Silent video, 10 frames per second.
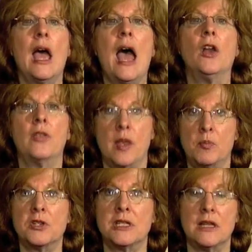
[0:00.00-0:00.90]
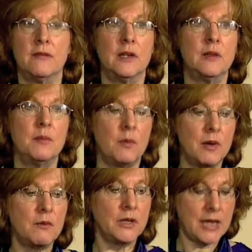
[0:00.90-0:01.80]
how do they perceive it. But
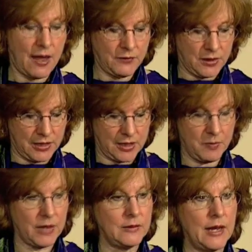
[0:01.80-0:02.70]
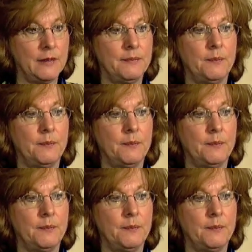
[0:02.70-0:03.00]
we really have to think about that.